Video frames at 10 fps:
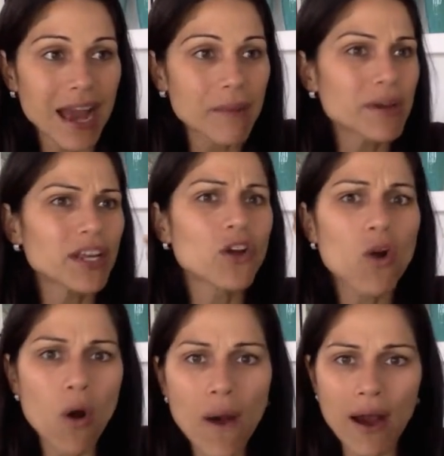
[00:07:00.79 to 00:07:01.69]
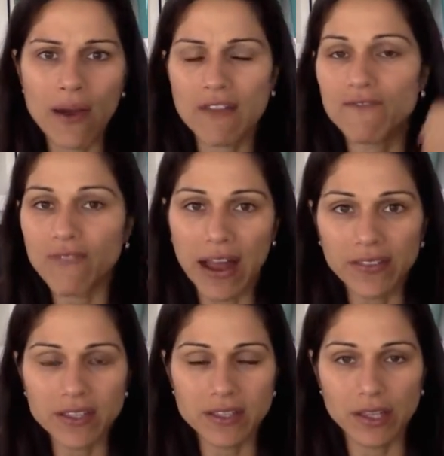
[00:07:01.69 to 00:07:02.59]
I'm going to go out and
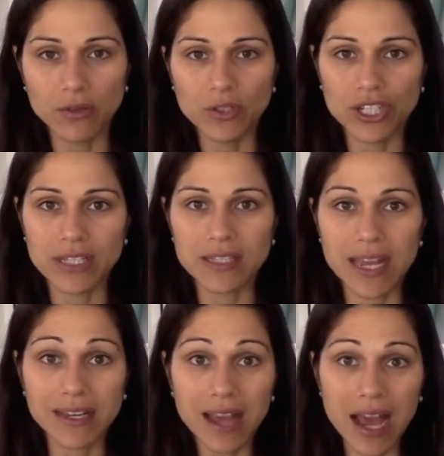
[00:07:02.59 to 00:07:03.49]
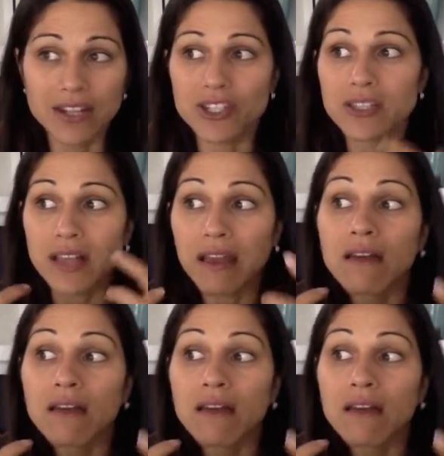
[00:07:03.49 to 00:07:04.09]
find the solutions and not just like,